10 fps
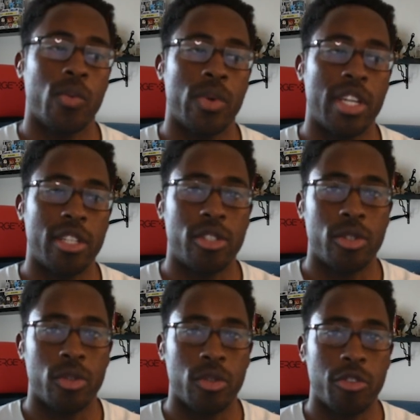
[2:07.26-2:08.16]
We need
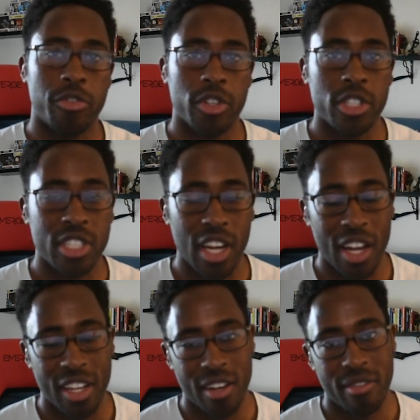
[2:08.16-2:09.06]
to first
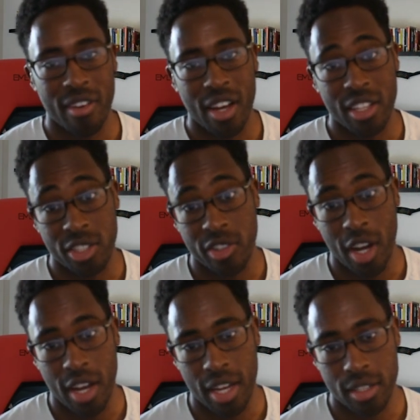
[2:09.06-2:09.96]
identify the
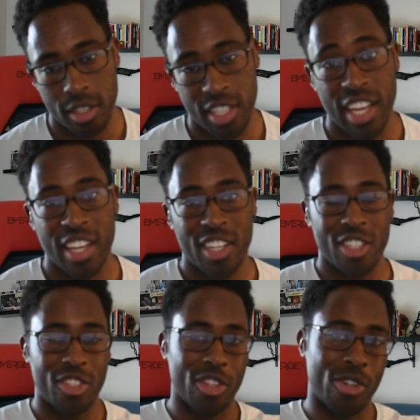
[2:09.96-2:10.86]
Straw Hats.
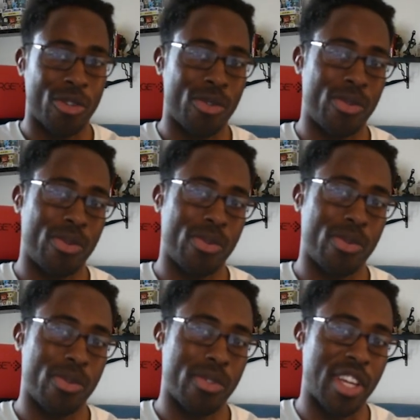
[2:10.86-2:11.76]
So
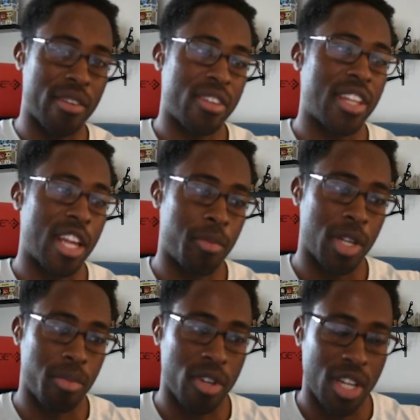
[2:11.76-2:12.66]
thankfully that'll be
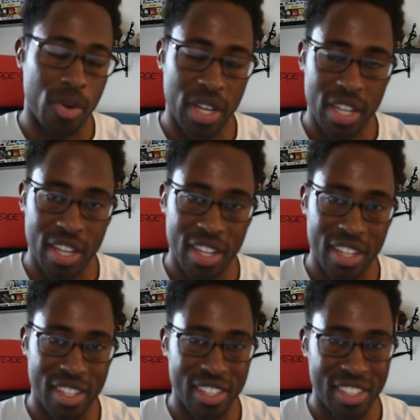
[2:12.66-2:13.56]
a pretty quick
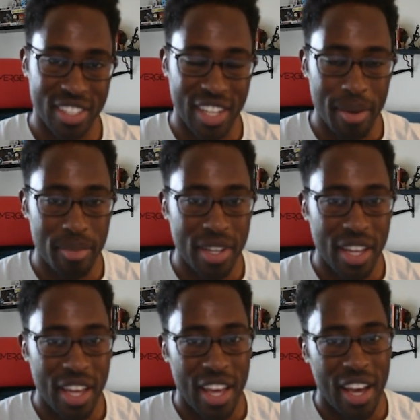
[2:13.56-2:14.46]
step.
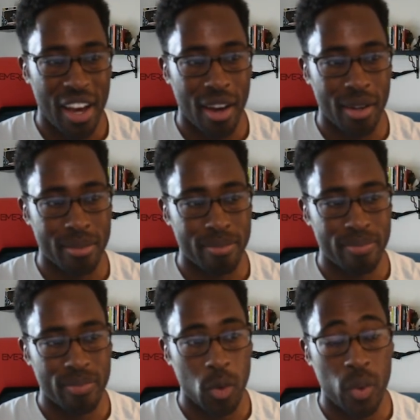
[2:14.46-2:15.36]

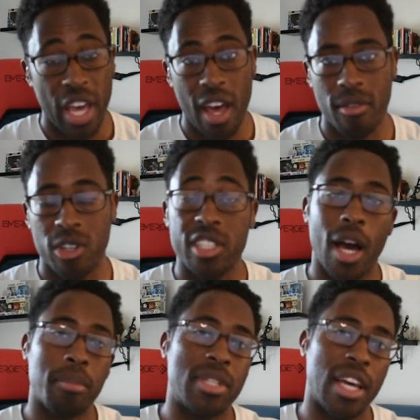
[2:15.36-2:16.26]
We have our
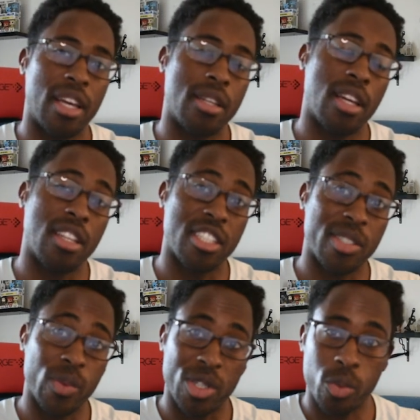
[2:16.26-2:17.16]
top 10
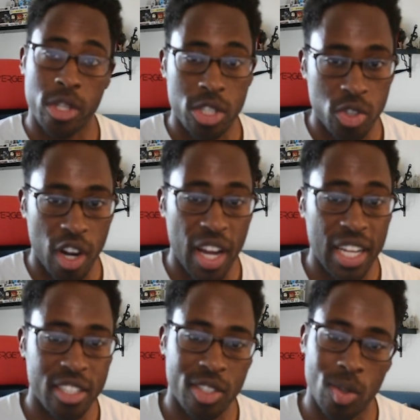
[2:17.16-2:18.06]
list, which were the Straw
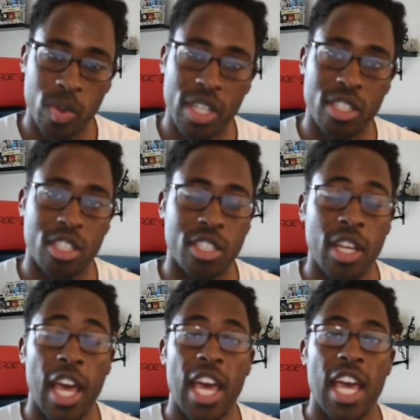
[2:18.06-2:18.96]
Hats, so we can just
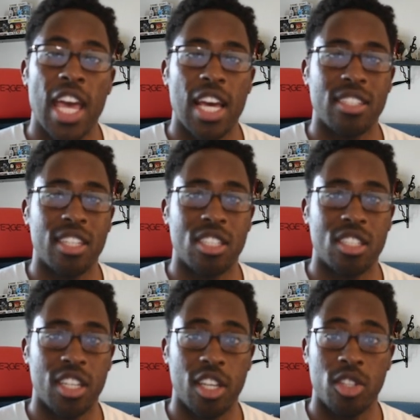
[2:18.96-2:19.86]

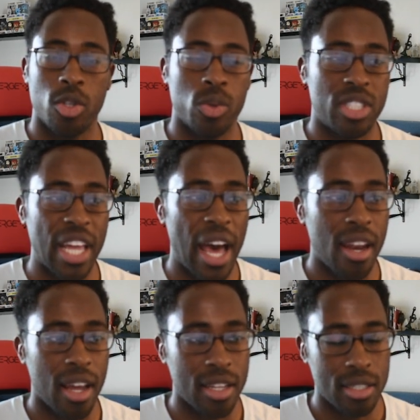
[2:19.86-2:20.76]
essentially use that
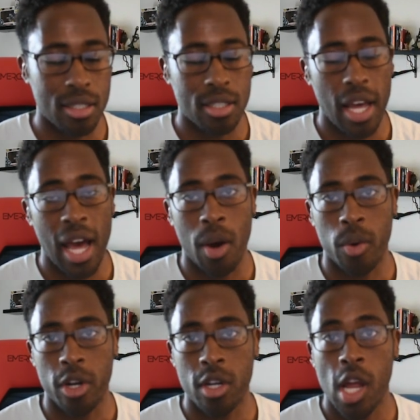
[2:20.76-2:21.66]
as
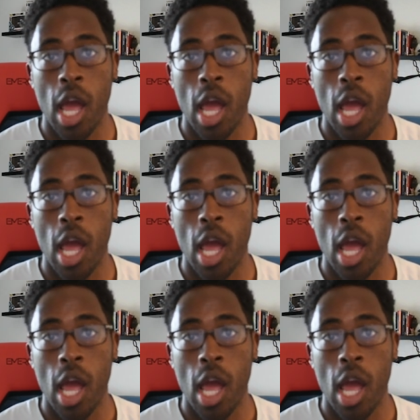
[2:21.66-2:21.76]
our